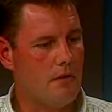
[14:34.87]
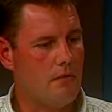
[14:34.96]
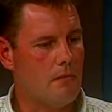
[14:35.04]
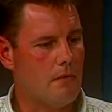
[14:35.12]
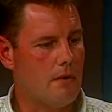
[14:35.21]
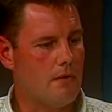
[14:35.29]

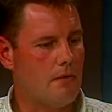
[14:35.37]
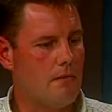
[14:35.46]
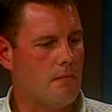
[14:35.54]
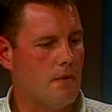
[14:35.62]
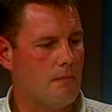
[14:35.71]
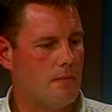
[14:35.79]
what
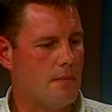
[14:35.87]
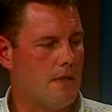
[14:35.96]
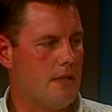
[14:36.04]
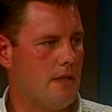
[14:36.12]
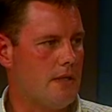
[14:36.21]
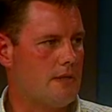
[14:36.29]
would be the
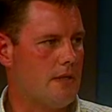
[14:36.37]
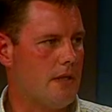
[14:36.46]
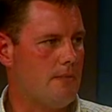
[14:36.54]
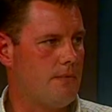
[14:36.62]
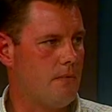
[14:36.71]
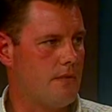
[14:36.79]
next
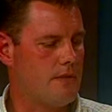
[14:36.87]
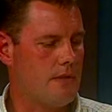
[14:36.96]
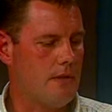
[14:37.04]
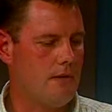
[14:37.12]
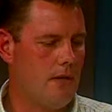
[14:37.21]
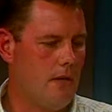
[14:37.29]
steps once
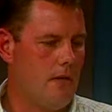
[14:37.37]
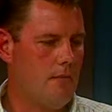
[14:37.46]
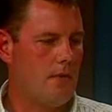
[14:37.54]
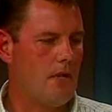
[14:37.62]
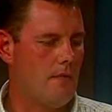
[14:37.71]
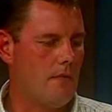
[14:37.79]
they
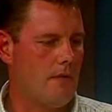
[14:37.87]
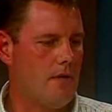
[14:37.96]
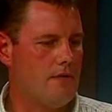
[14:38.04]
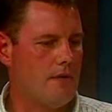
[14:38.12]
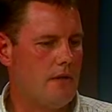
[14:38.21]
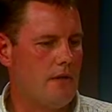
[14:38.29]
become a
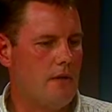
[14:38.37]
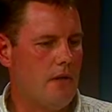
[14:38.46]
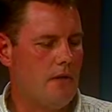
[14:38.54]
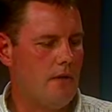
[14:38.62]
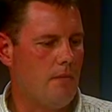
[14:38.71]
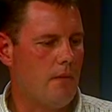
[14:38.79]
resident,
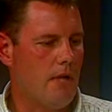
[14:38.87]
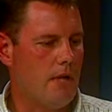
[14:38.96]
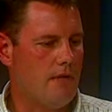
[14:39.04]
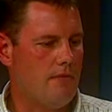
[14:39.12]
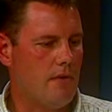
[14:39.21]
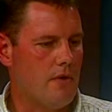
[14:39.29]
they run out
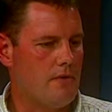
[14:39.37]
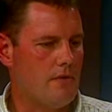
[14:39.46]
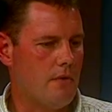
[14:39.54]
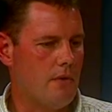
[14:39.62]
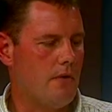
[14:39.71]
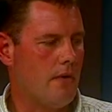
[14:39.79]
of funds, or
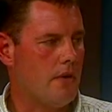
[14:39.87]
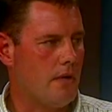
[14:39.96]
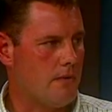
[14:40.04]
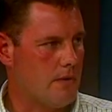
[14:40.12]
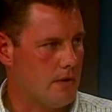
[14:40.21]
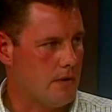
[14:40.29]
we are
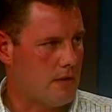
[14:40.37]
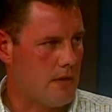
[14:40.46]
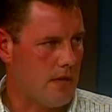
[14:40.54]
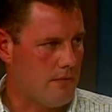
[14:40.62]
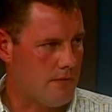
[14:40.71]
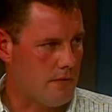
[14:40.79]
unable to
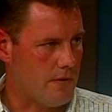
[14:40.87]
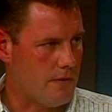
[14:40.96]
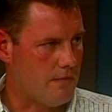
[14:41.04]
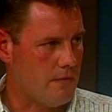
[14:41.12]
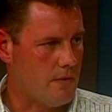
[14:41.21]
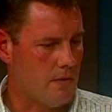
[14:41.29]
care for
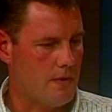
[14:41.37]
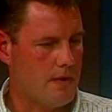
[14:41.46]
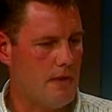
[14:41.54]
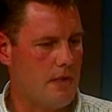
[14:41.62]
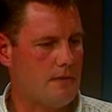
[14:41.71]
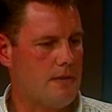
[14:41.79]
them, what the
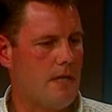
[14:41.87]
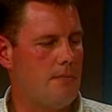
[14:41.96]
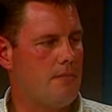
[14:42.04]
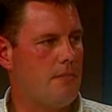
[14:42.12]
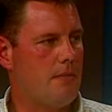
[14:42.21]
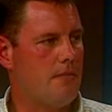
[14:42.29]
next
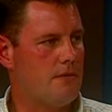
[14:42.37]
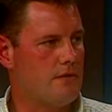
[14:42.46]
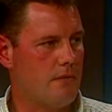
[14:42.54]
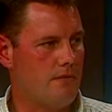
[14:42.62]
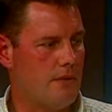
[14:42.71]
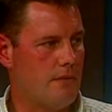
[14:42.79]
steps might be, so
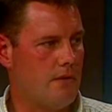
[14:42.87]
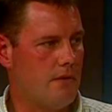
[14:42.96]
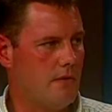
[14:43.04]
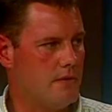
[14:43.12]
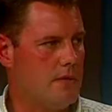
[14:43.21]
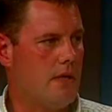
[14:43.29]
the family
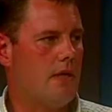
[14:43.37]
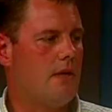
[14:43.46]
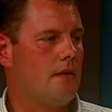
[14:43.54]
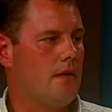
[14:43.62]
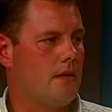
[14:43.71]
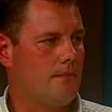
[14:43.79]
knows that ahead of
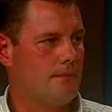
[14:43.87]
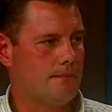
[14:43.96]
time.